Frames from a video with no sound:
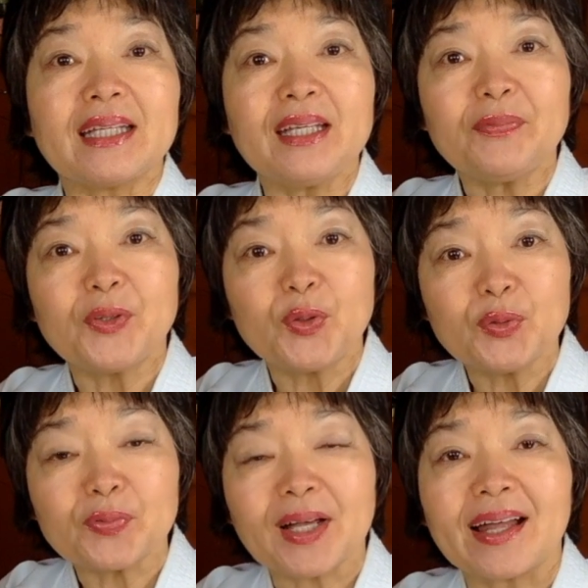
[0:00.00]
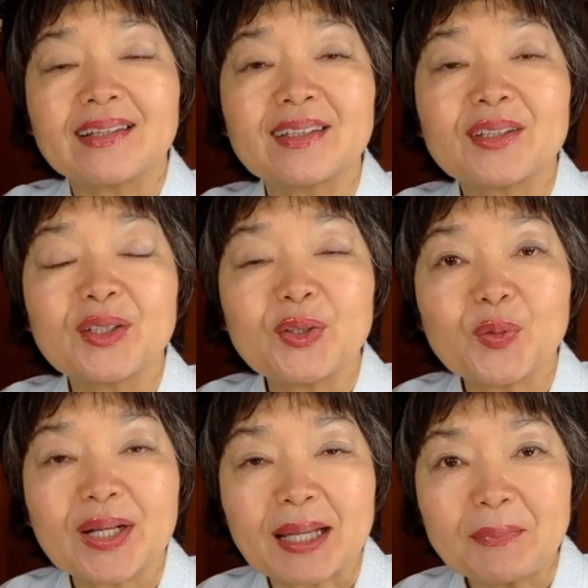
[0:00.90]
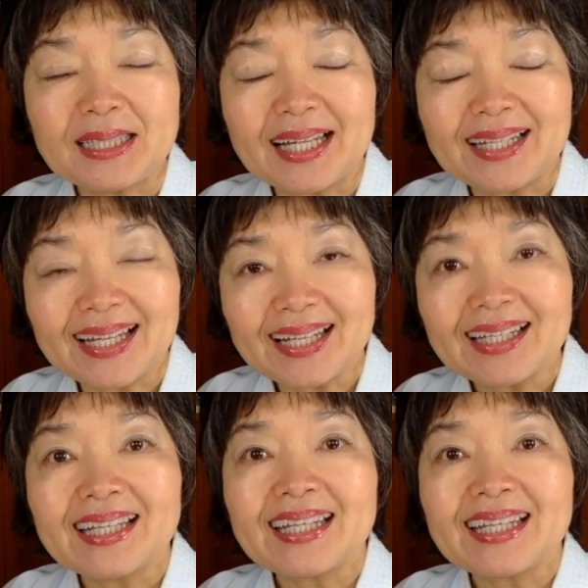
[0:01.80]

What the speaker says: if you've got your Kamidana